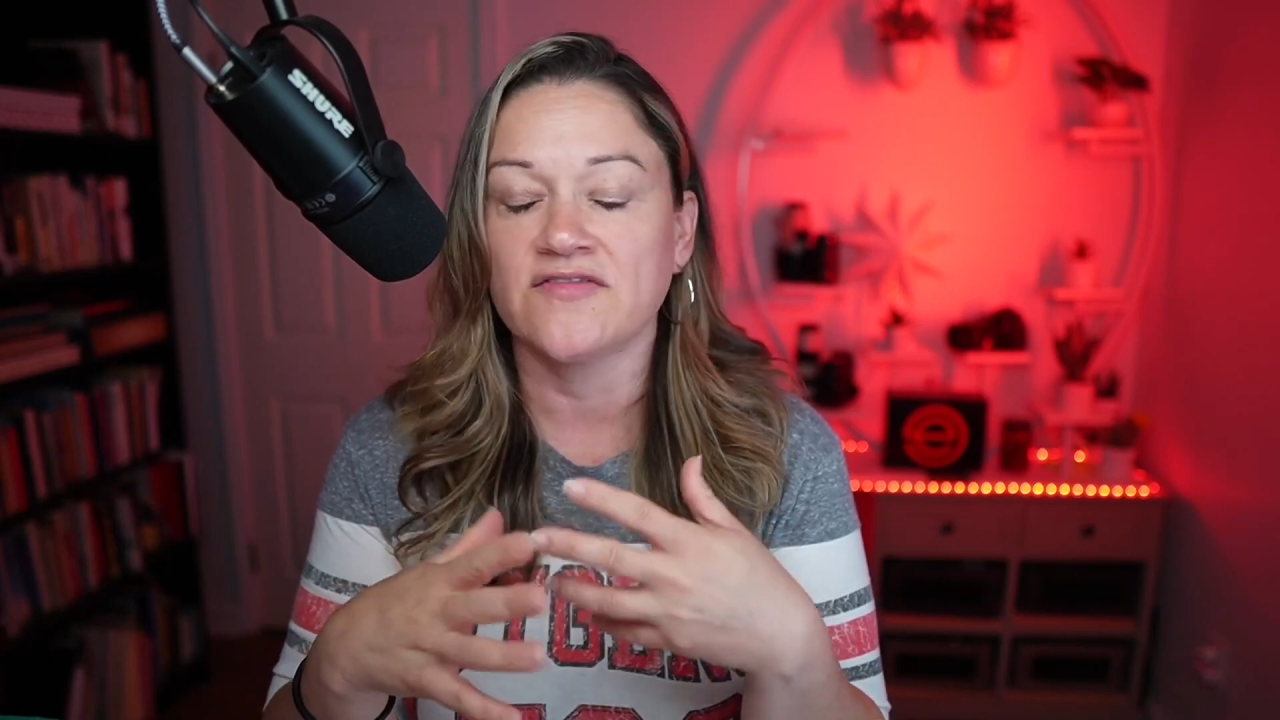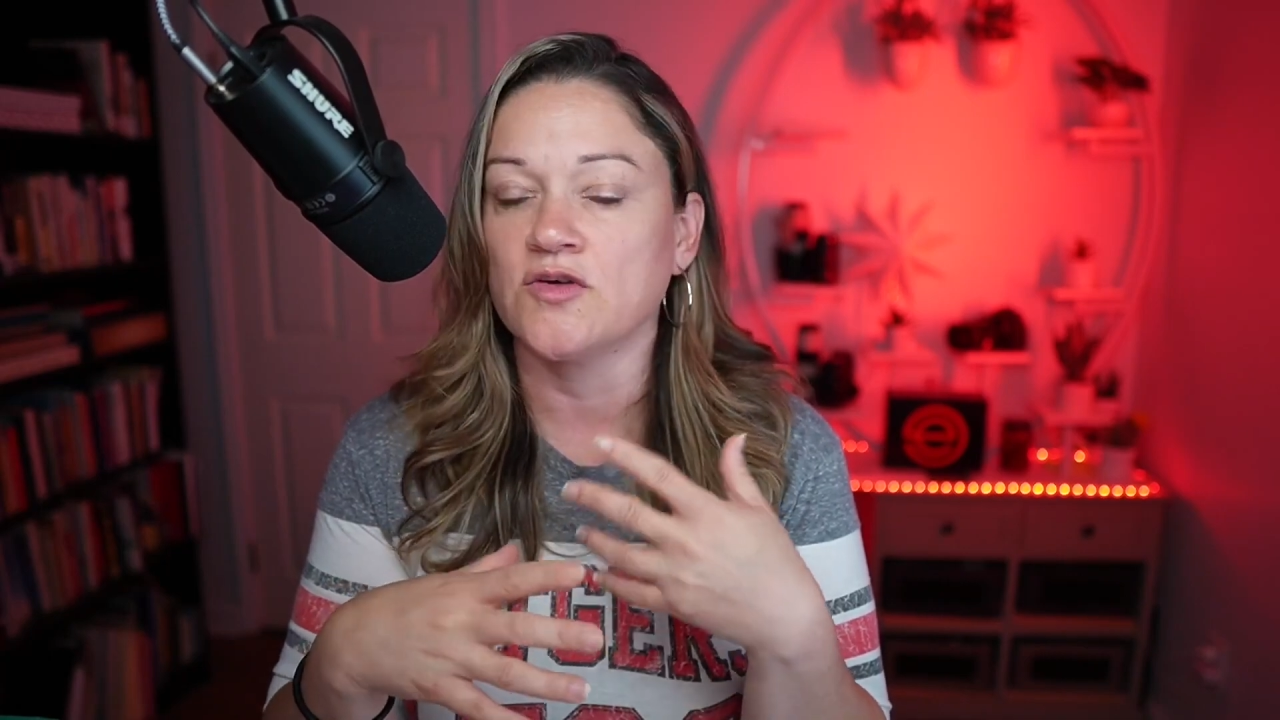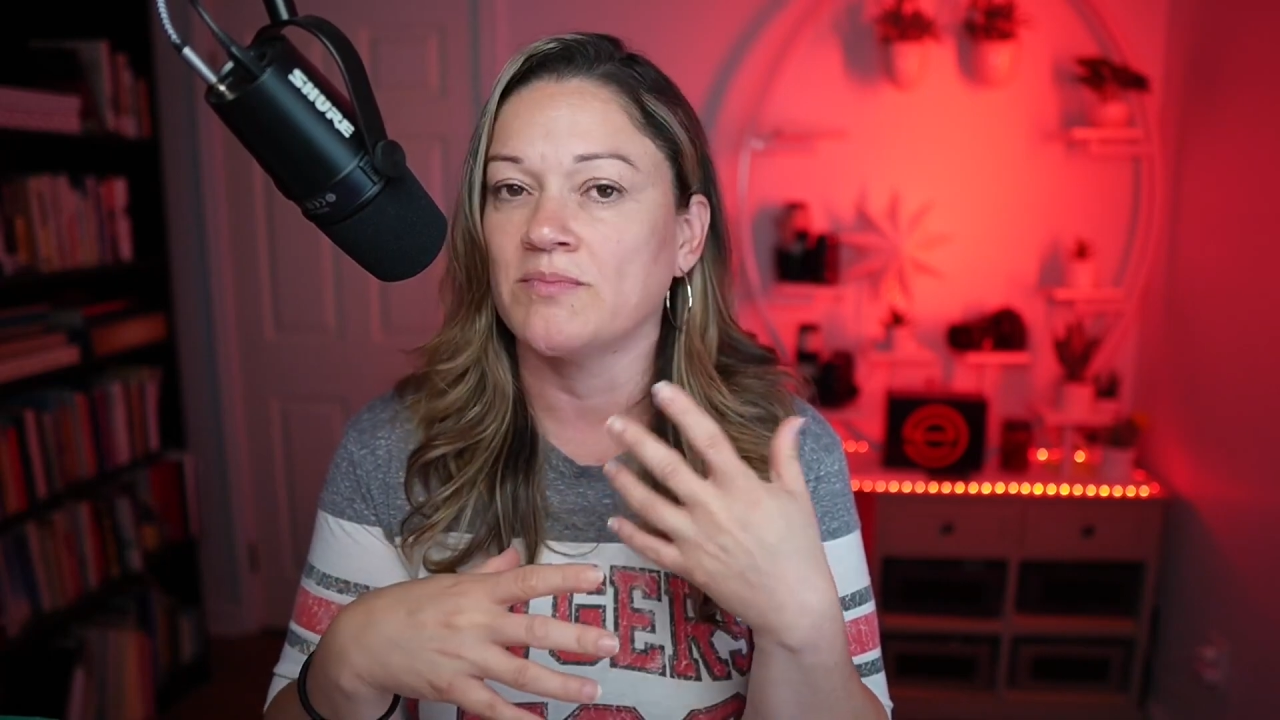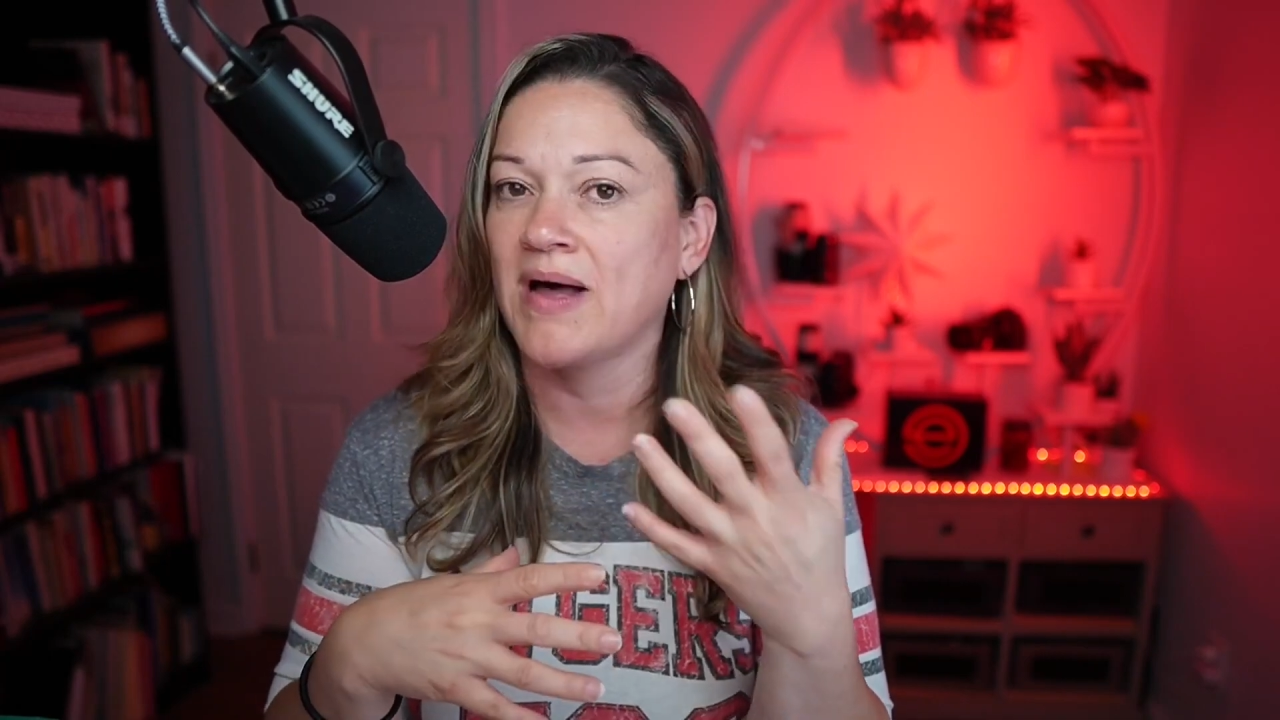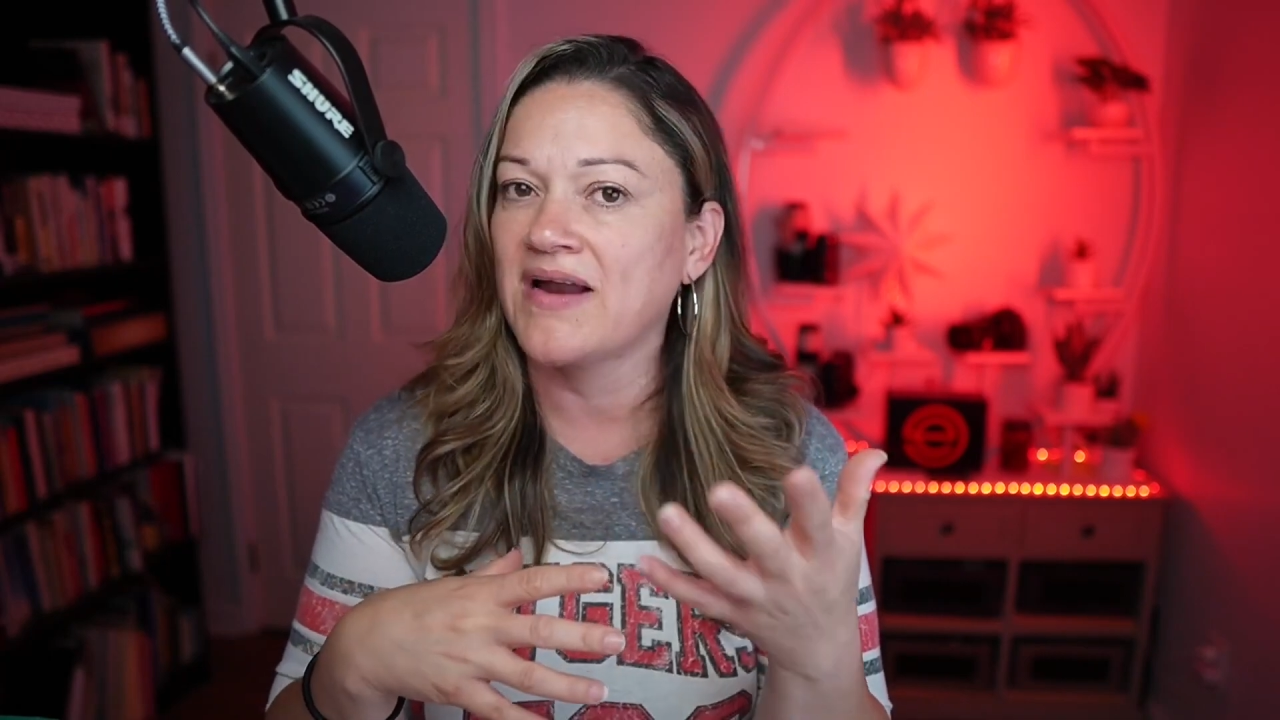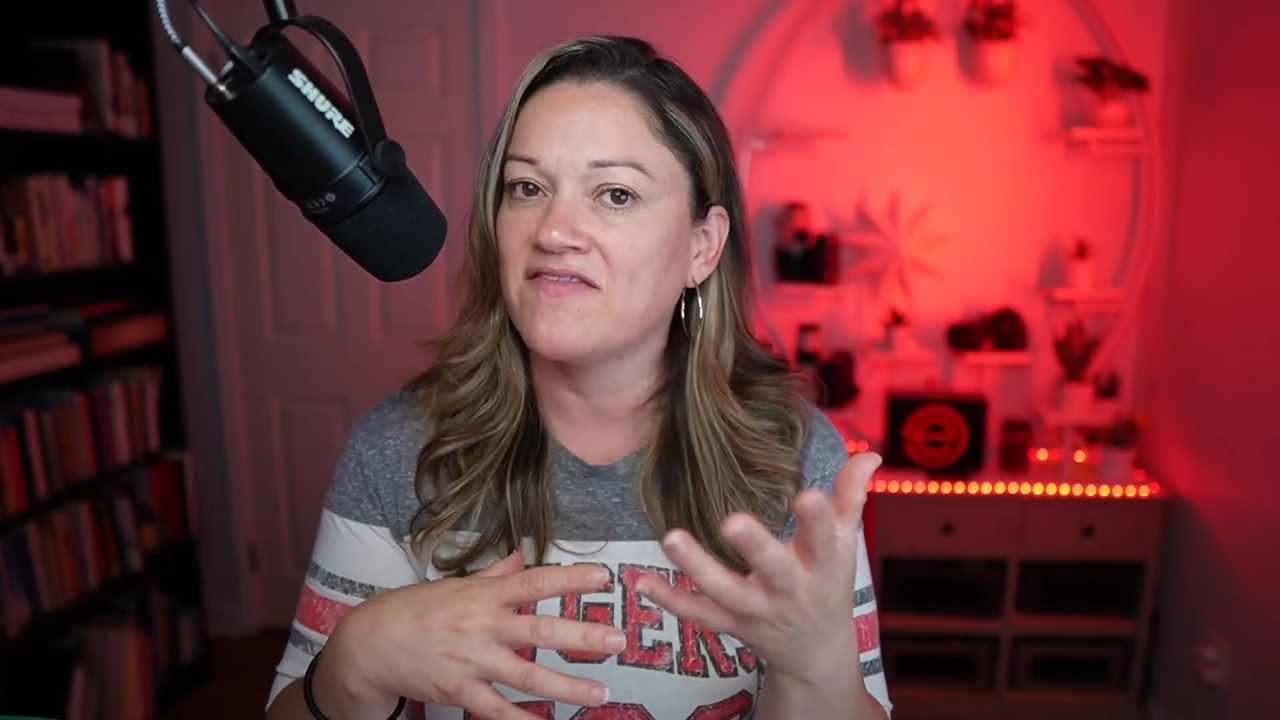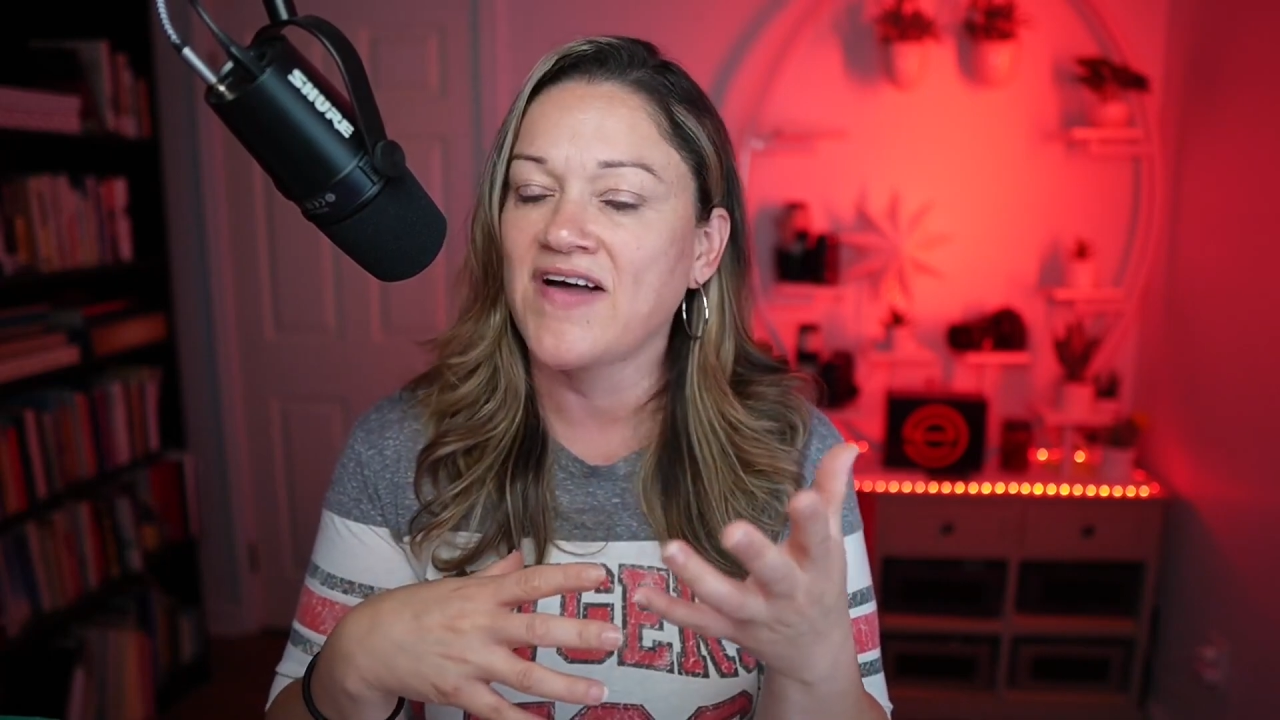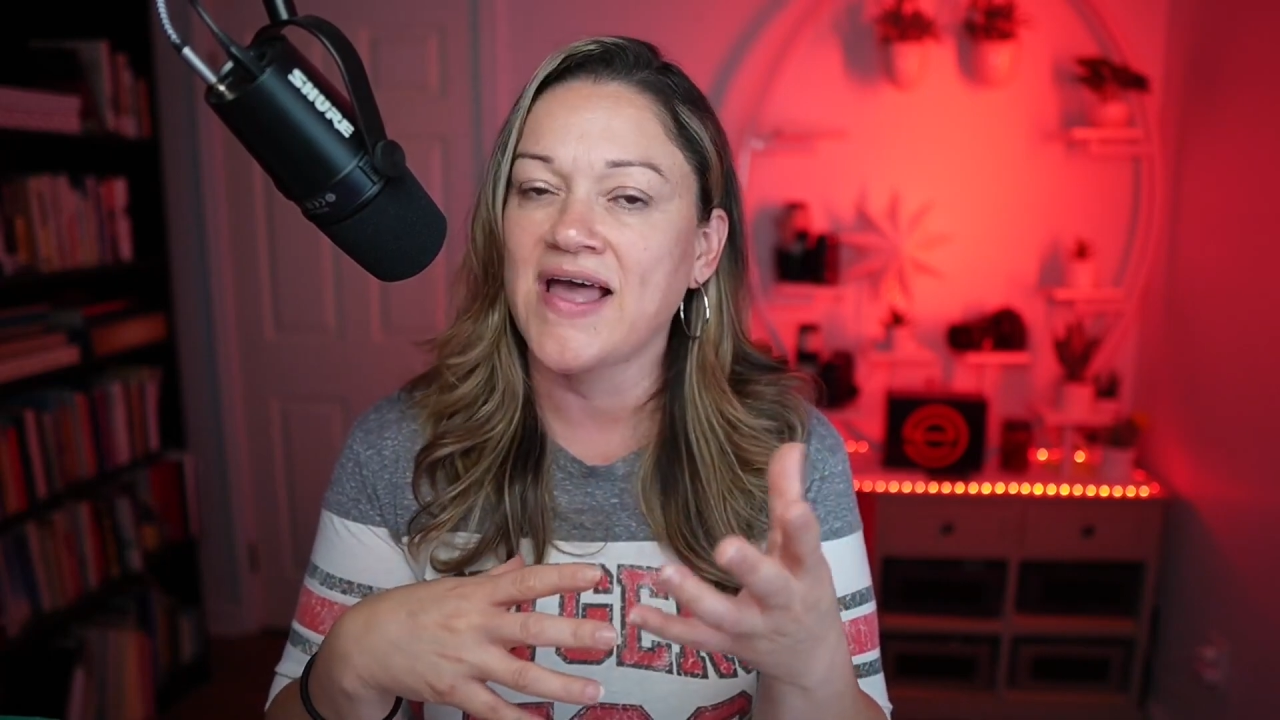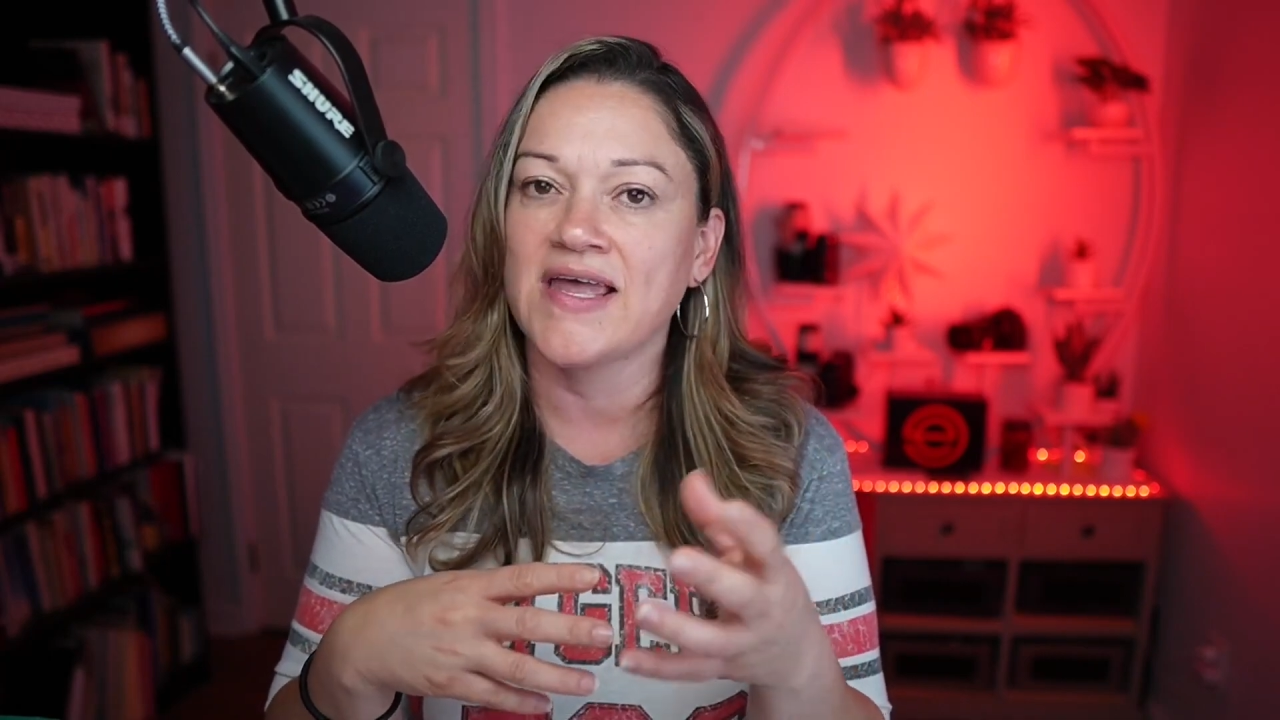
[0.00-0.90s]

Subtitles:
if you modify